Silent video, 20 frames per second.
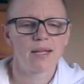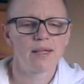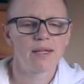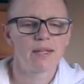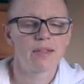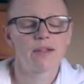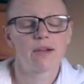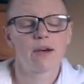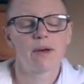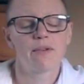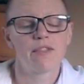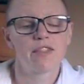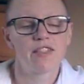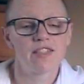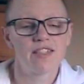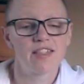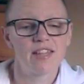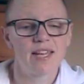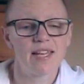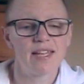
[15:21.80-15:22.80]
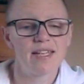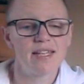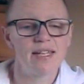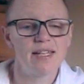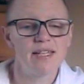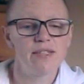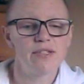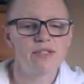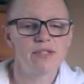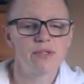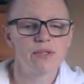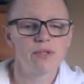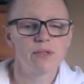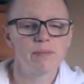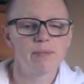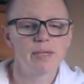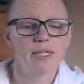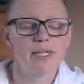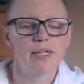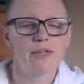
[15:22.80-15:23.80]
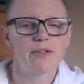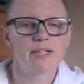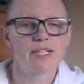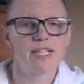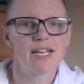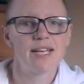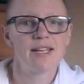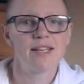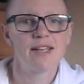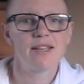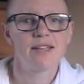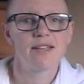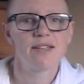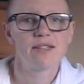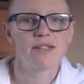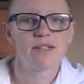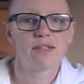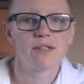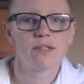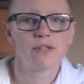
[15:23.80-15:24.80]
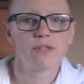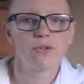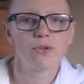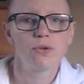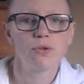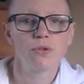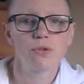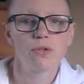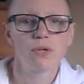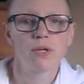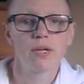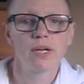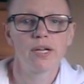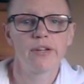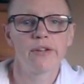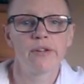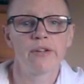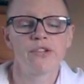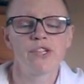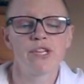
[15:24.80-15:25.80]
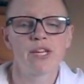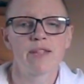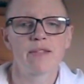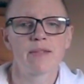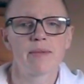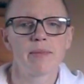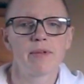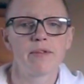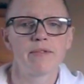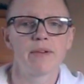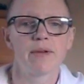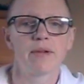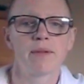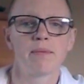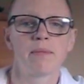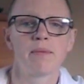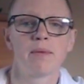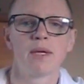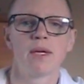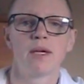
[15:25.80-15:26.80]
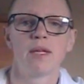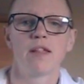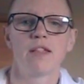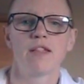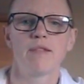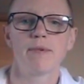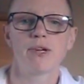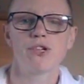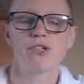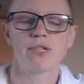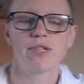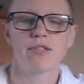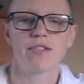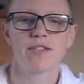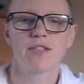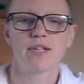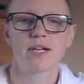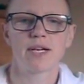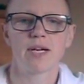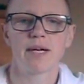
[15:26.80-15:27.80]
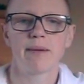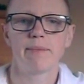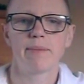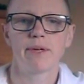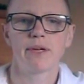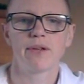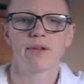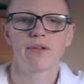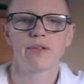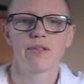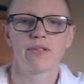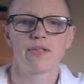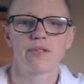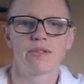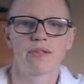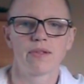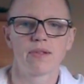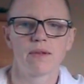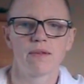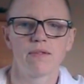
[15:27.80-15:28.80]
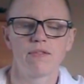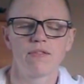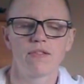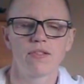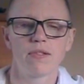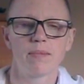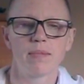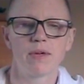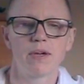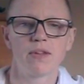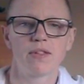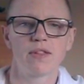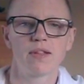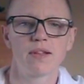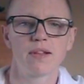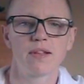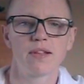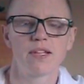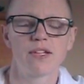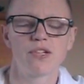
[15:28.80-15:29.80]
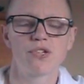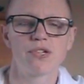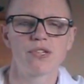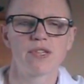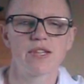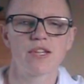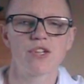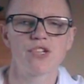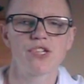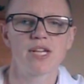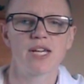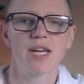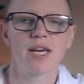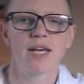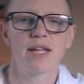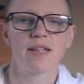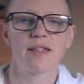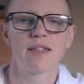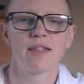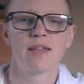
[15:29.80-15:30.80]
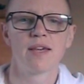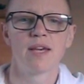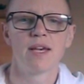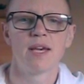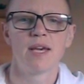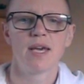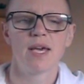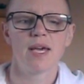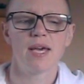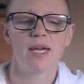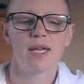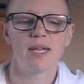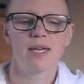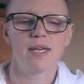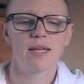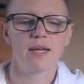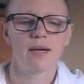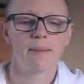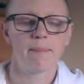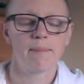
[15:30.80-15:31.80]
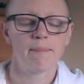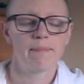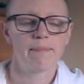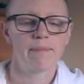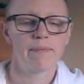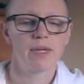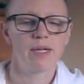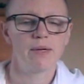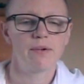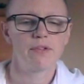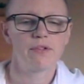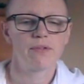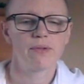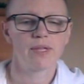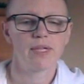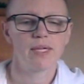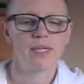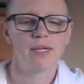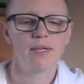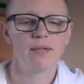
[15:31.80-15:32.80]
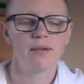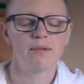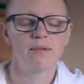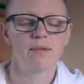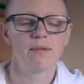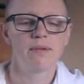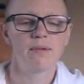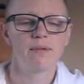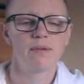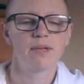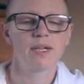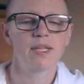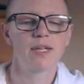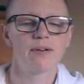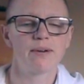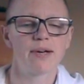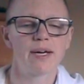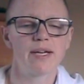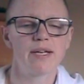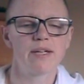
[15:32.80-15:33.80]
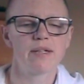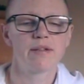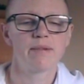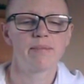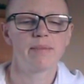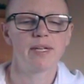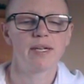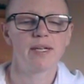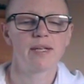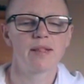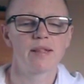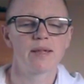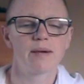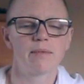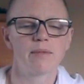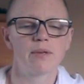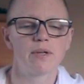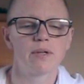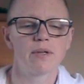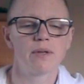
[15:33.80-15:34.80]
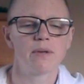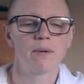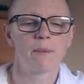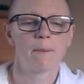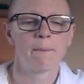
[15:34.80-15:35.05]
So I was at Santee to be her attendant and cook. She has a bit of a specialist diet because of some health conditions that she has, and it was really, really great to meet someone,